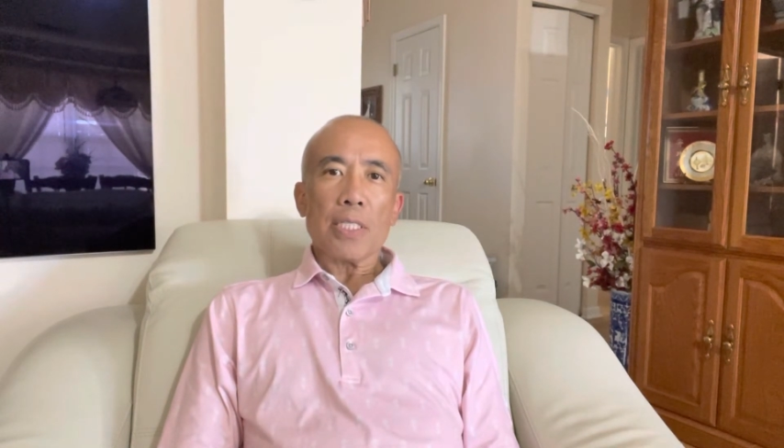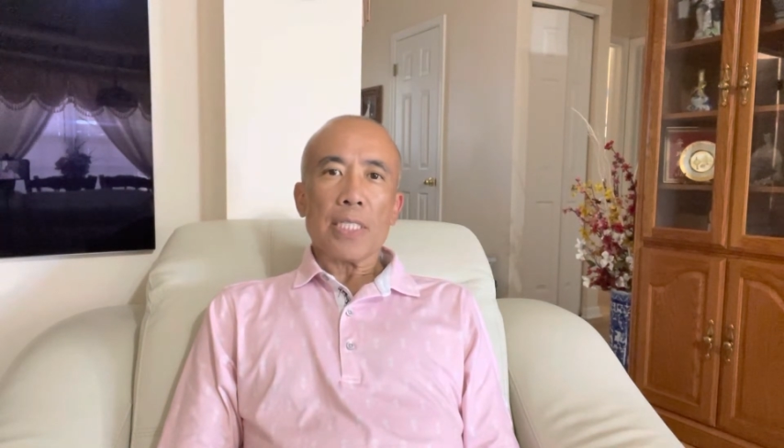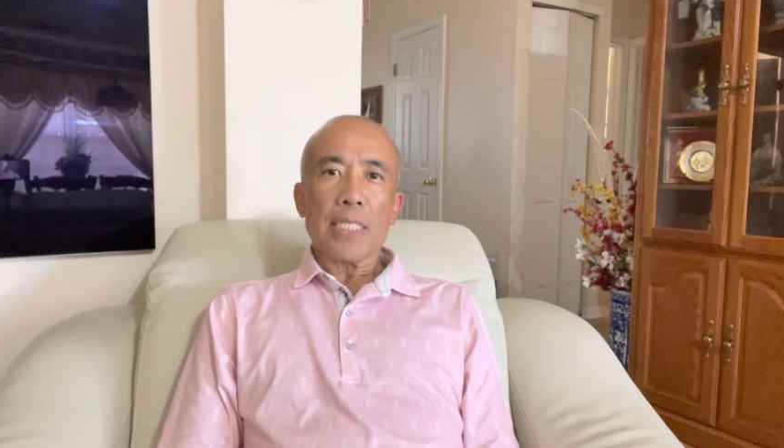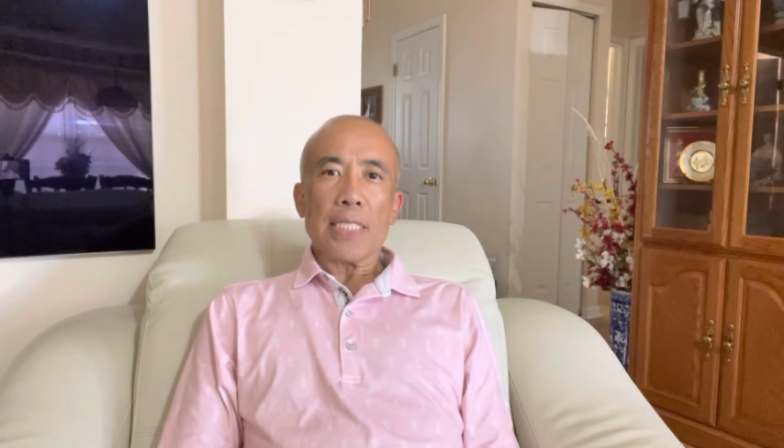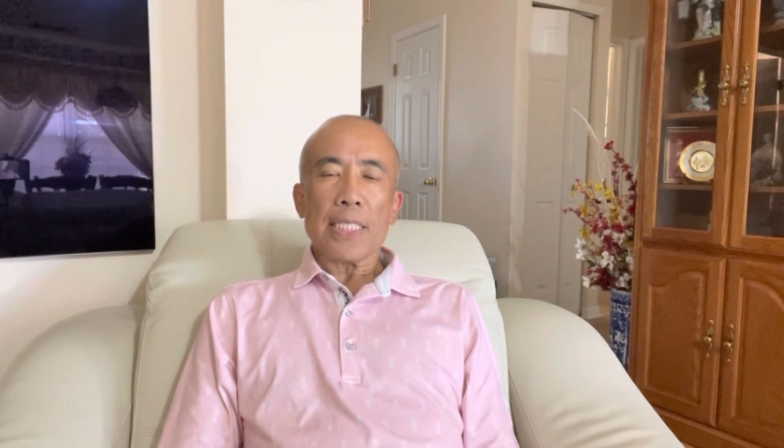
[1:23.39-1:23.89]

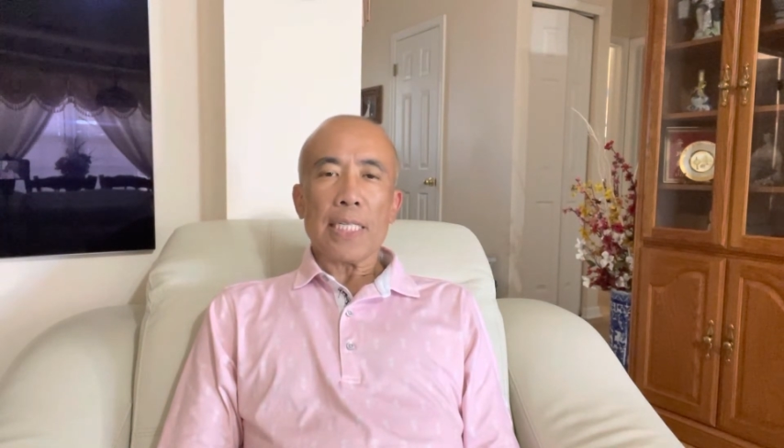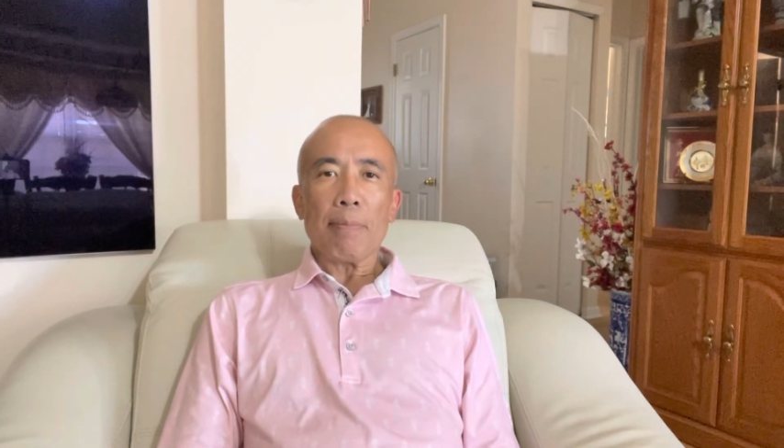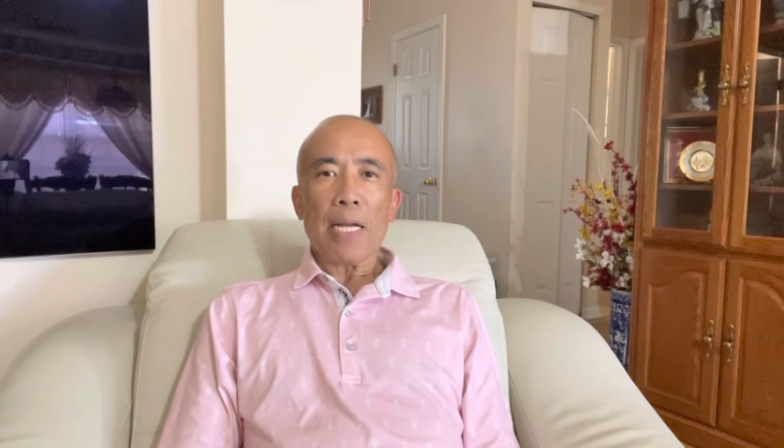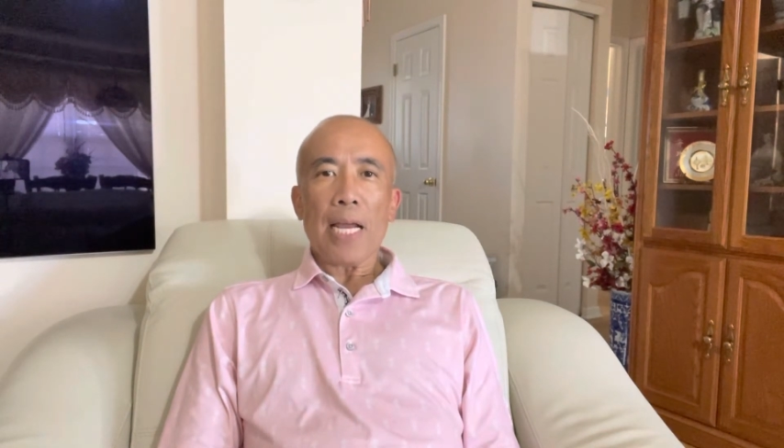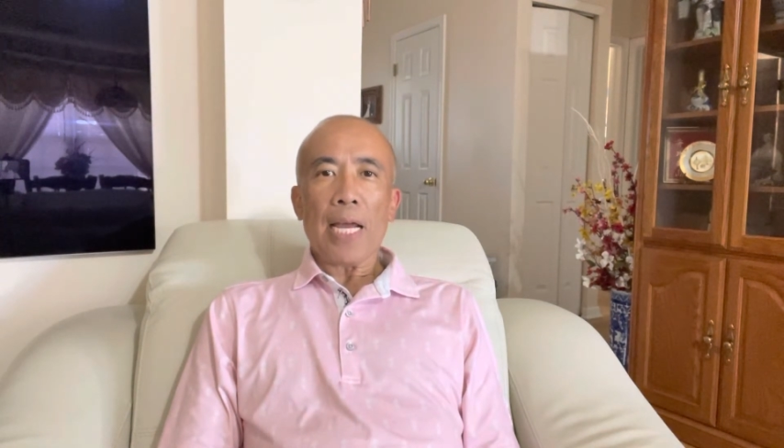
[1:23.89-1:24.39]
the team
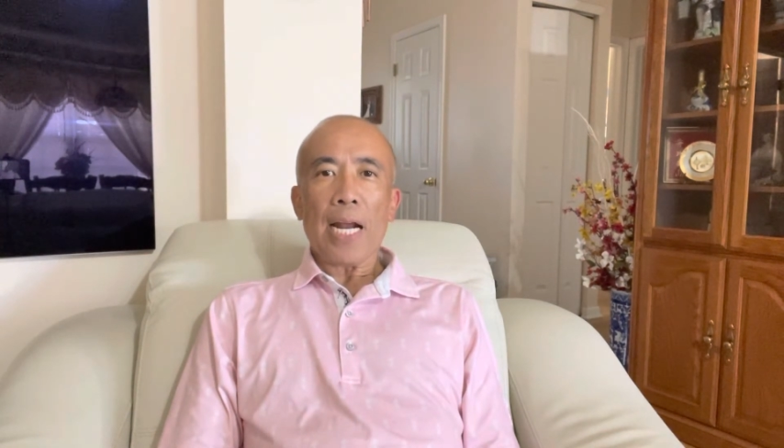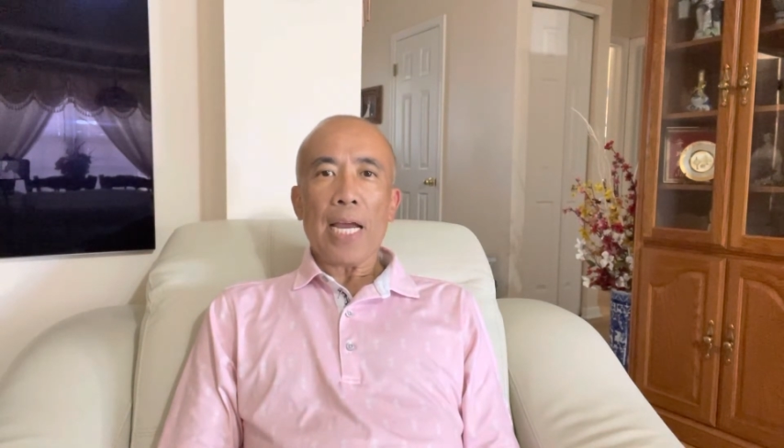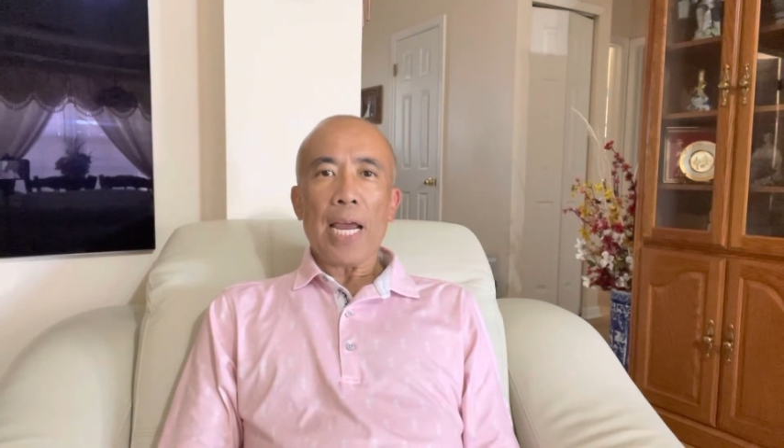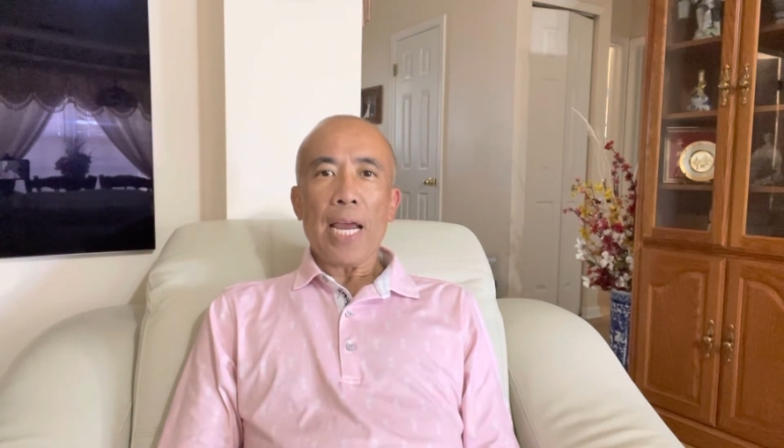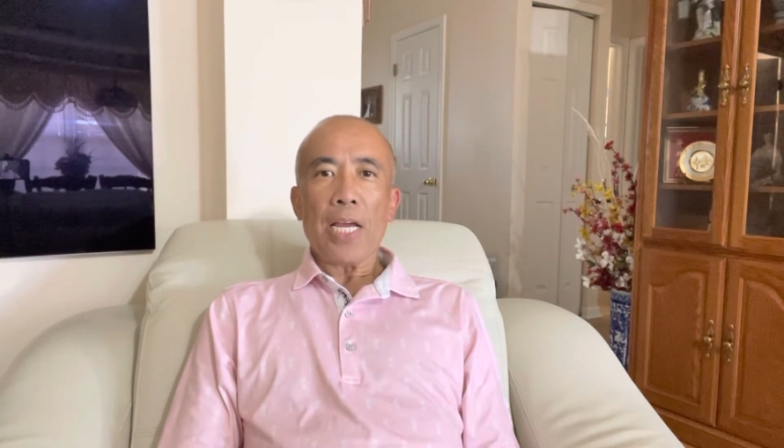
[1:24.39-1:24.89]
at
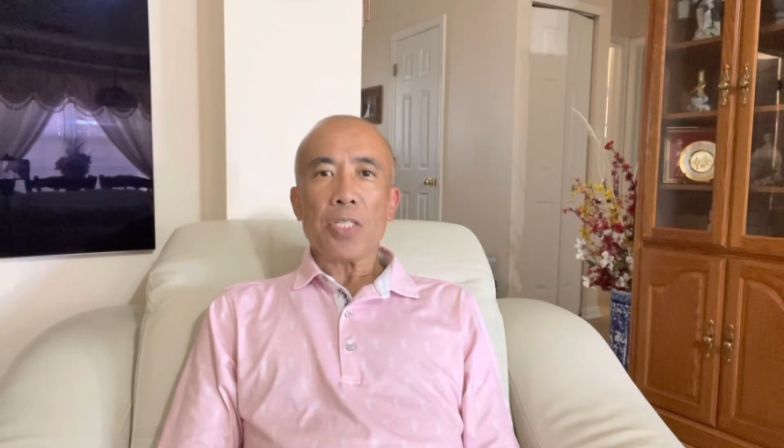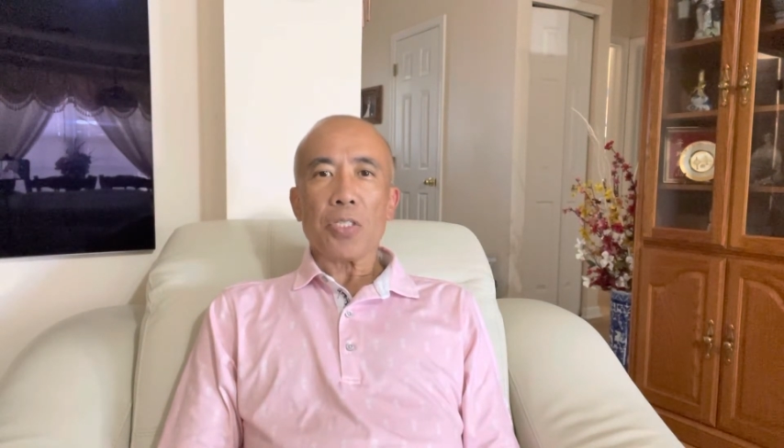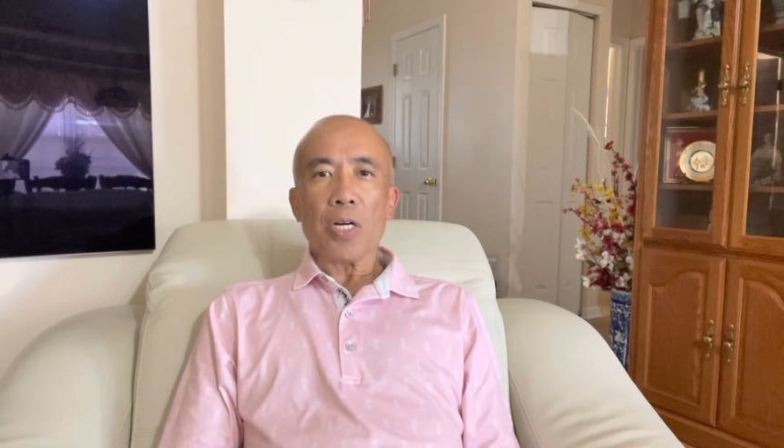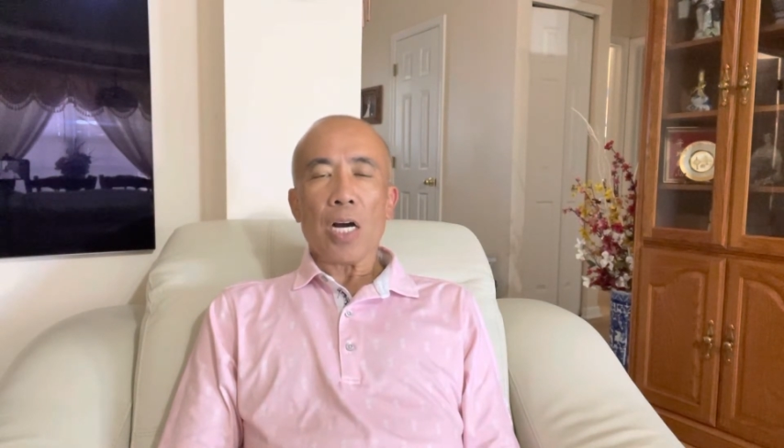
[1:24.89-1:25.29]
NIH,